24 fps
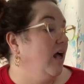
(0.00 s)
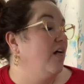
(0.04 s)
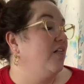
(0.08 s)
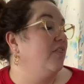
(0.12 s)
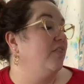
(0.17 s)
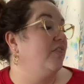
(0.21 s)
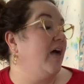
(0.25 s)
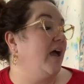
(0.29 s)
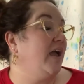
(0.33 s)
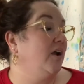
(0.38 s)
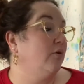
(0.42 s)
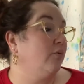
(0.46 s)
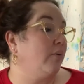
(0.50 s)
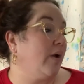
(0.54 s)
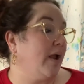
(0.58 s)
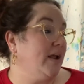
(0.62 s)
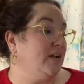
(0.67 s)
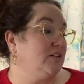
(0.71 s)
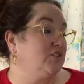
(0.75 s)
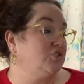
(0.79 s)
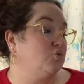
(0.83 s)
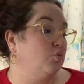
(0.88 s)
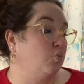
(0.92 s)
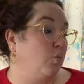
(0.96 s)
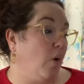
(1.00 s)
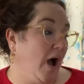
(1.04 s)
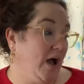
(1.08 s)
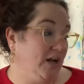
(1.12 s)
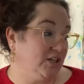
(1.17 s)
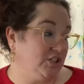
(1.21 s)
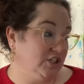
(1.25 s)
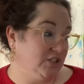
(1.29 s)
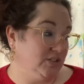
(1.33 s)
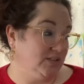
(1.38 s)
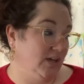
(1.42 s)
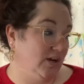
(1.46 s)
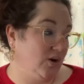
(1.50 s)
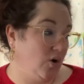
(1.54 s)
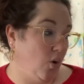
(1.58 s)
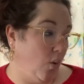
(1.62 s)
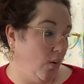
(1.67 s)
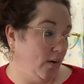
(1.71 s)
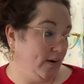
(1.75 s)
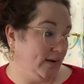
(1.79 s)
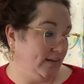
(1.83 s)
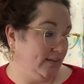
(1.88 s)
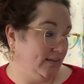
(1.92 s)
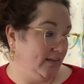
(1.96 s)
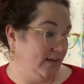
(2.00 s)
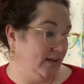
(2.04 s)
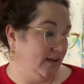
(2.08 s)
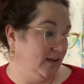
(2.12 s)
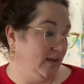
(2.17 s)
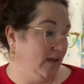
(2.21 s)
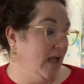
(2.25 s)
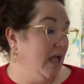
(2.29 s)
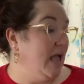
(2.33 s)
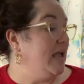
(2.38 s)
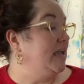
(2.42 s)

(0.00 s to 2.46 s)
They arranged watches accordingly.